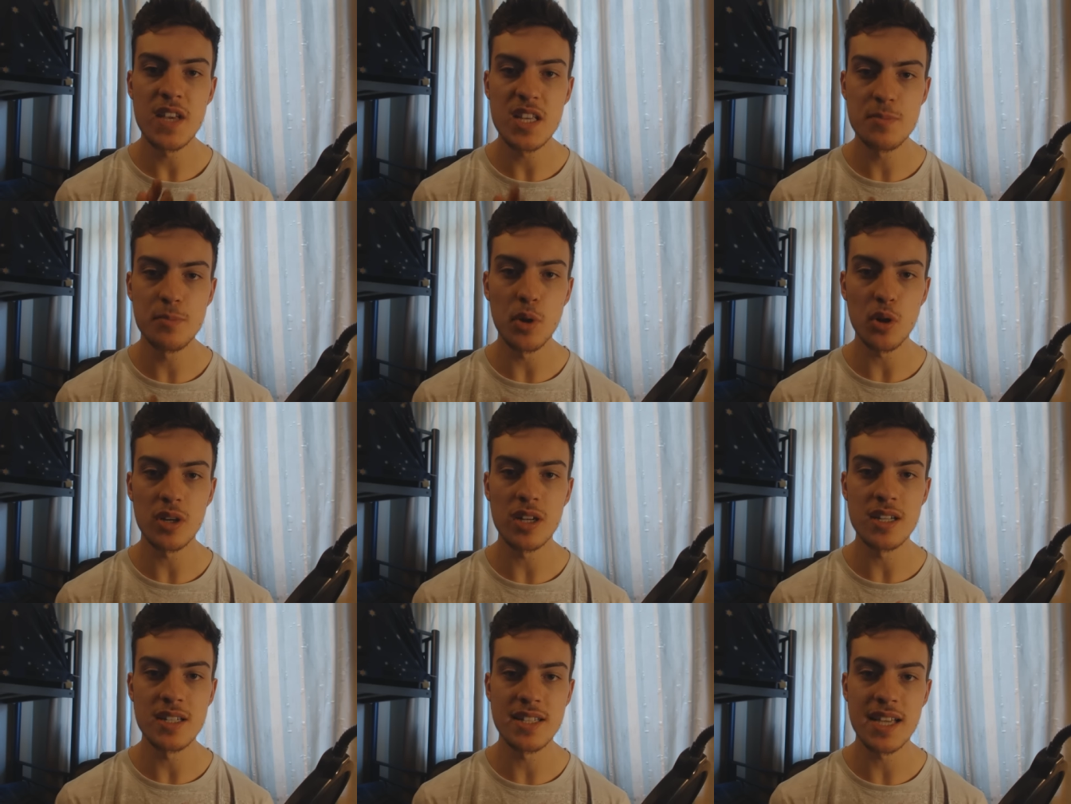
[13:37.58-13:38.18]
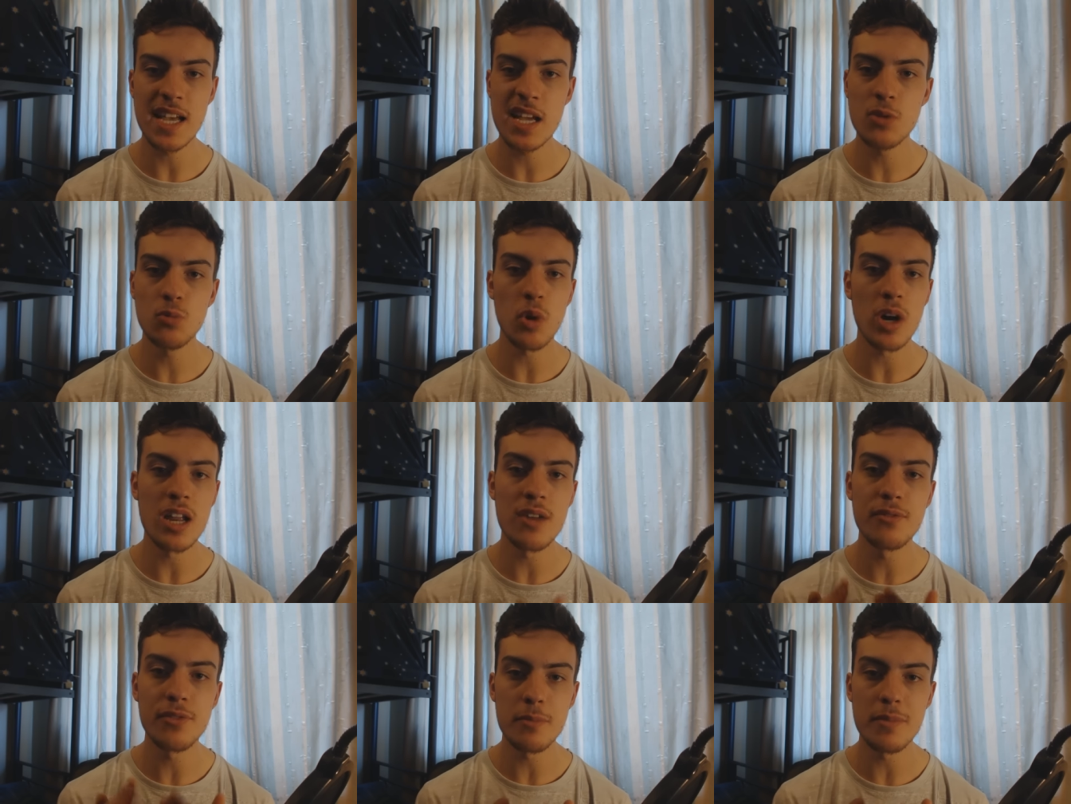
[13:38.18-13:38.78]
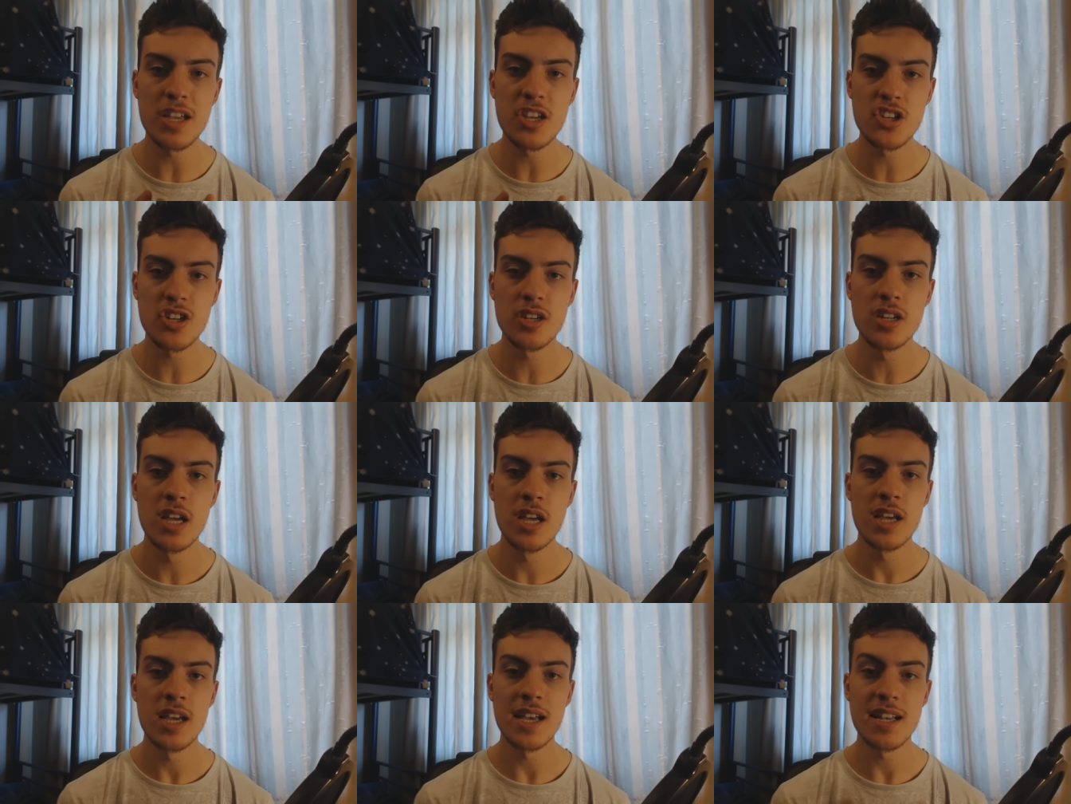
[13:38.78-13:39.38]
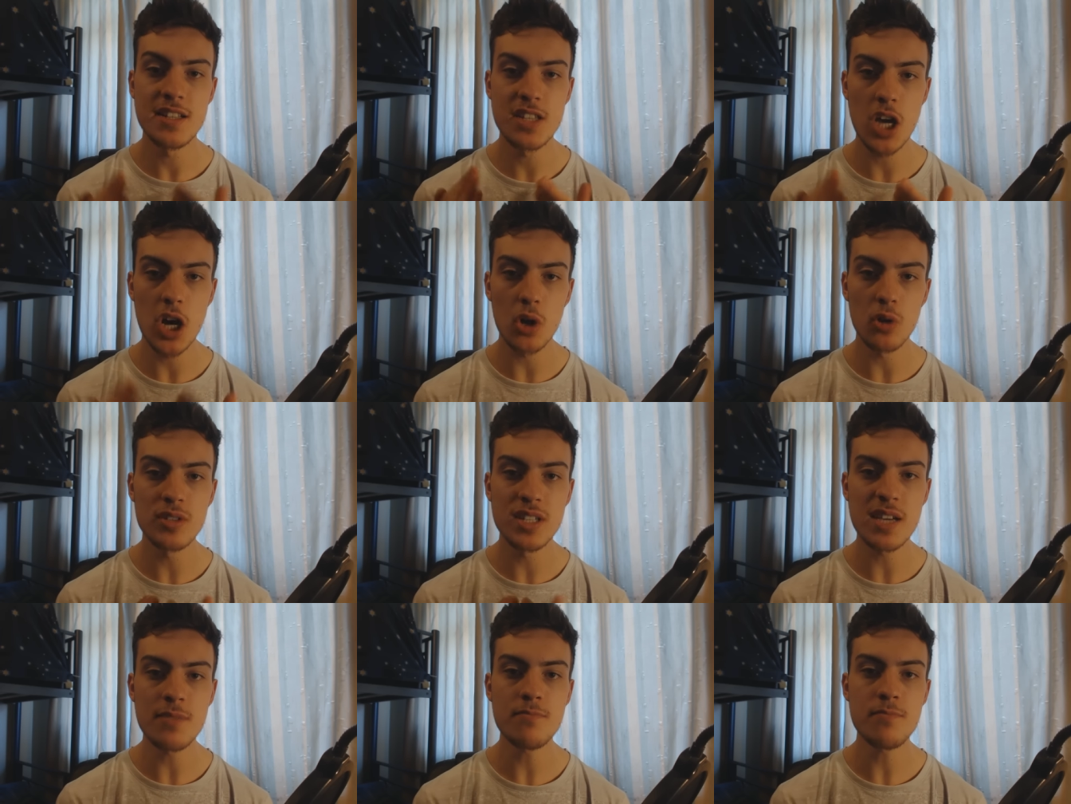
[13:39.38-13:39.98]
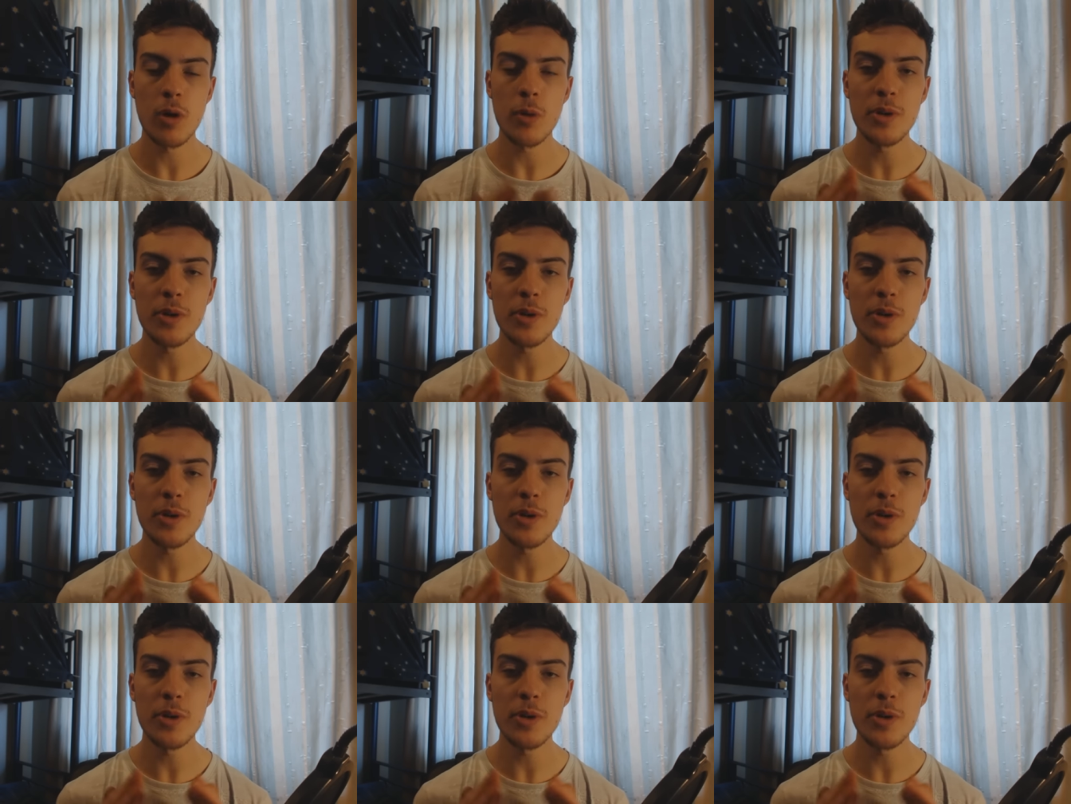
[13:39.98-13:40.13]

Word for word: this book contained, what information it told him?